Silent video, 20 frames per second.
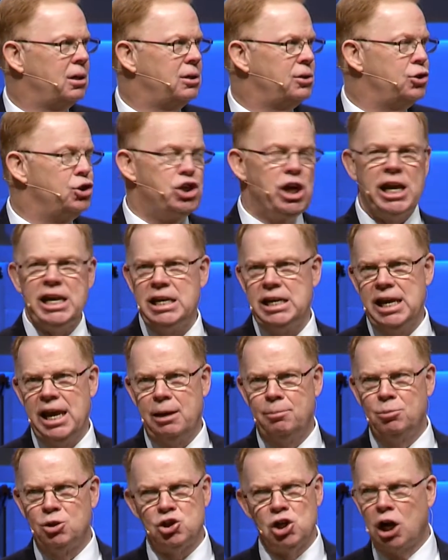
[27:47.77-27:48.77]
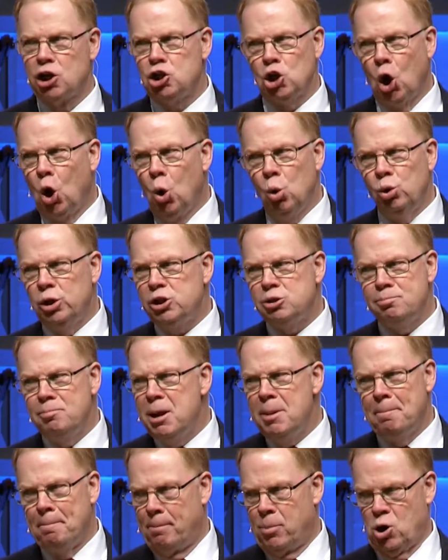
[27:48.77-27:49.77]
J.E. Edmonds. Not the oldest
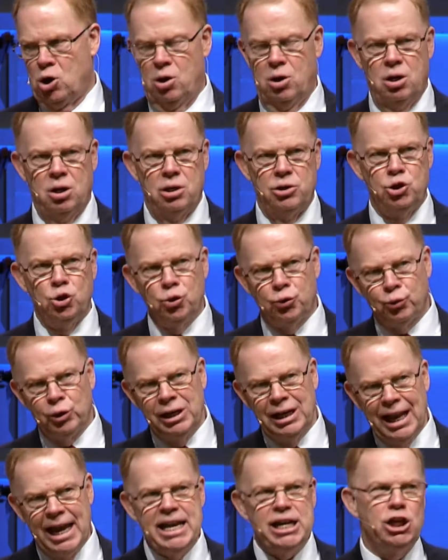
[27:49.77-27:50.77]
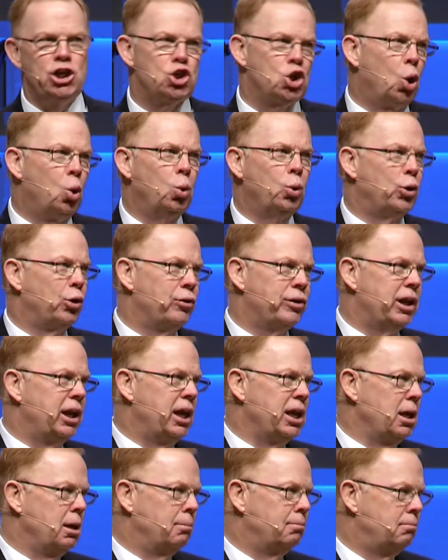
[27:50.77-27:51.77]
member, two or three ladies older than
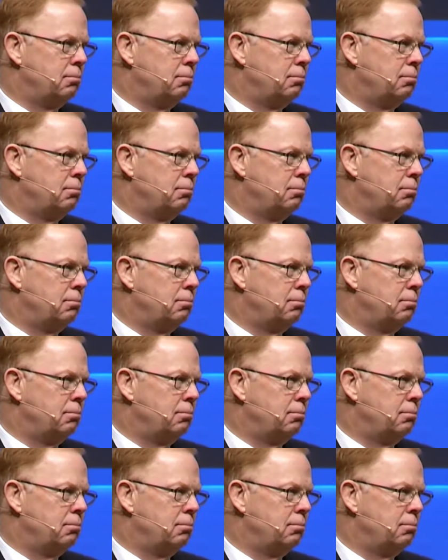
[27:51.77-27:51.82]
him,